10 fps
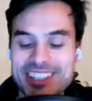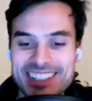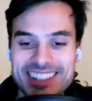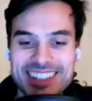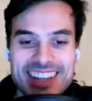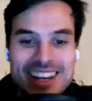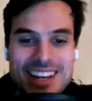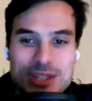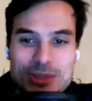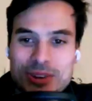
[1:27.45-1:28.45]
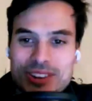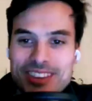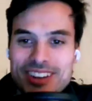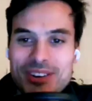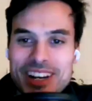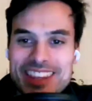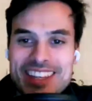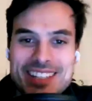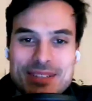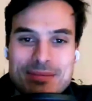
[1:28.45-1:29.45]
And it's one of the great
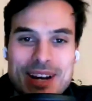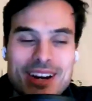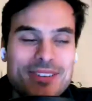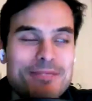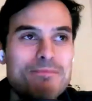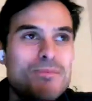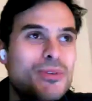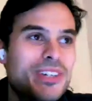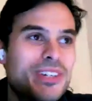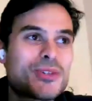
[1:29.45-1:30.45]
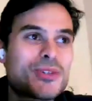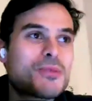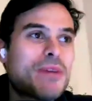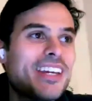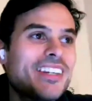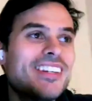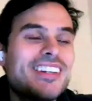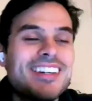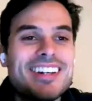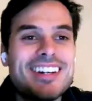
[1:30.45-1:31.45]
things about moving to
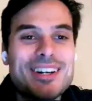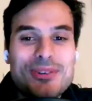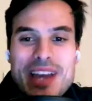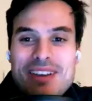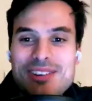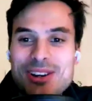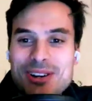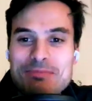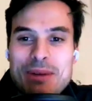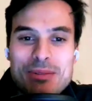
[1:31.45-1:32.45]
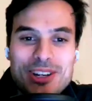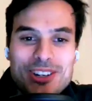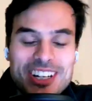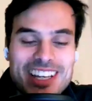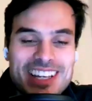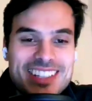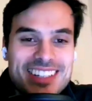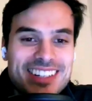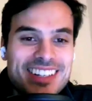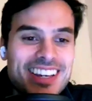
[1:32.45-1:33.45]
Spain. We have a lot of public holidays,
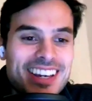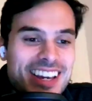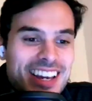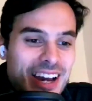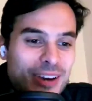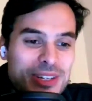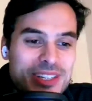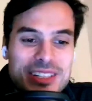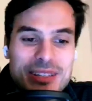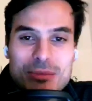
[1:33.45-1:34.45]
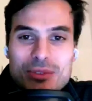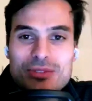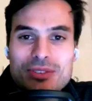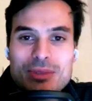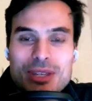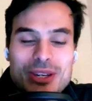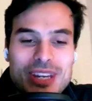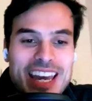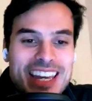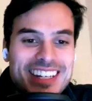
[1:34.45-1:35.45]
and I recently moved from the UK,
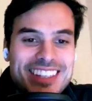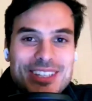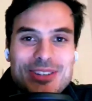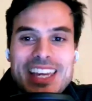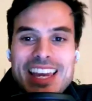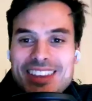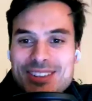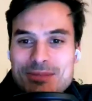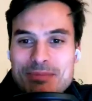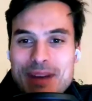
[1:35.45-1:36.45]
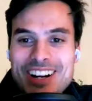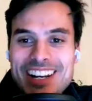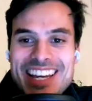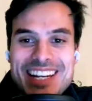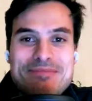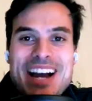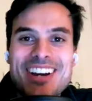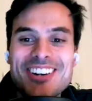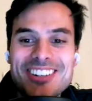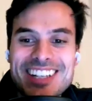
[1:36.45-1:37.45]
and in the UK, there's barely any bank
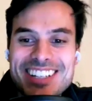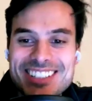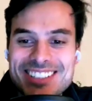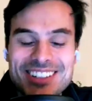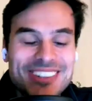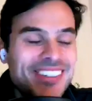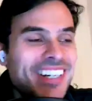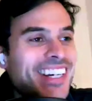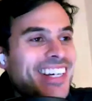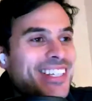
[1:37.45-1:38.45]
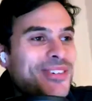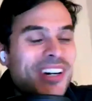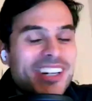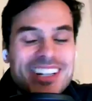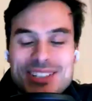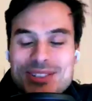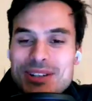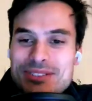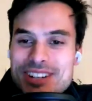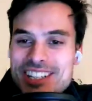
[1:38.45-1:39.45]
holidays. So it's quite nice, quite
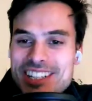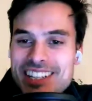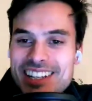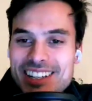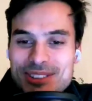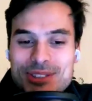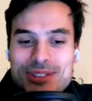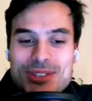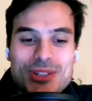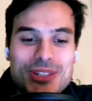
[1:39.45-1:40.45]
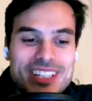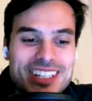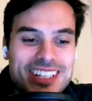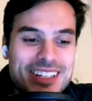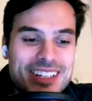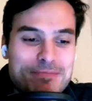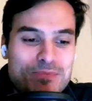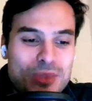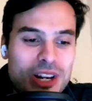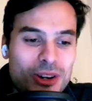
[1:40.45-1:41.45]
refreshing. I also enjoyed a
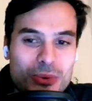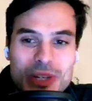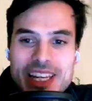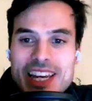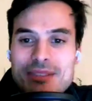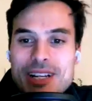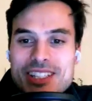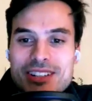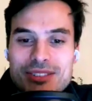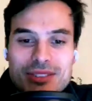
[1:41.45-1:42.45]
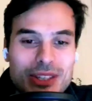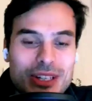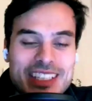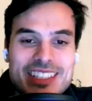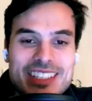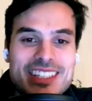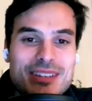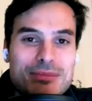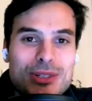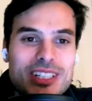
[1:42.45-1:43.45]
long weekend myself, even though I did stay in
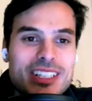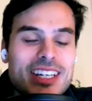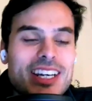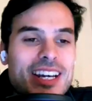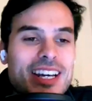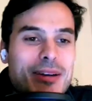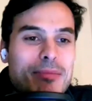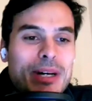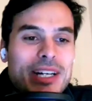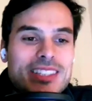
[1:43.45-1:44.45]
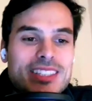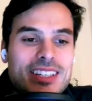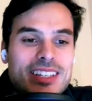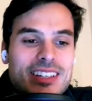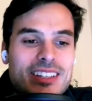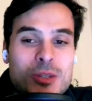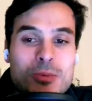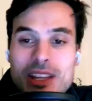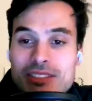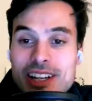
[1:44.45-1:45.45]
Madrid. But
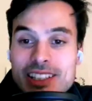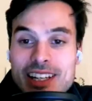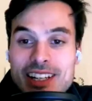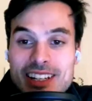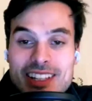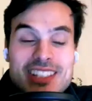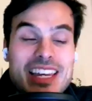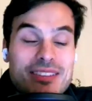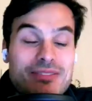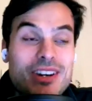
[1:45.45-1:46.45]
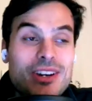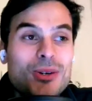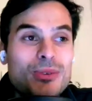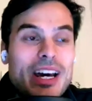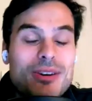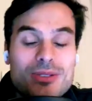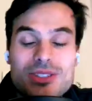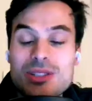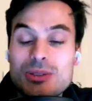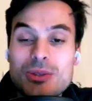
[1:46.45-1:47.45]
despite the fact that it is getting very cold now, it's
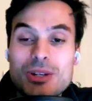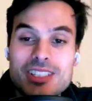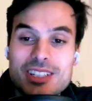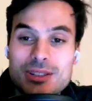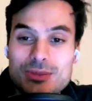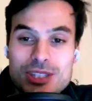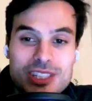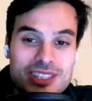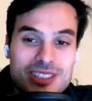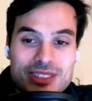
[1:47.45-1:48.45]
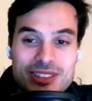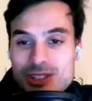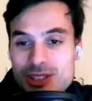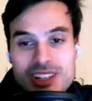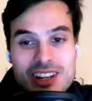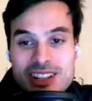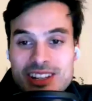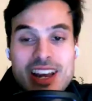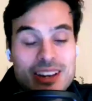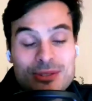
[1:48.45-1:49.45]
still quite sunny, which is just
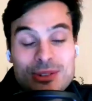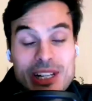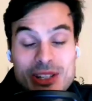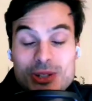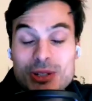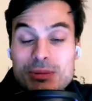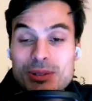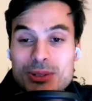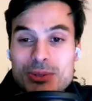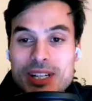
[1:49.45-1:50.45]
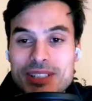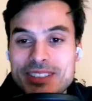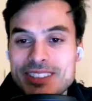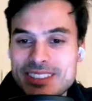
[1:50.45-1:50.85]
really enjoyable as well.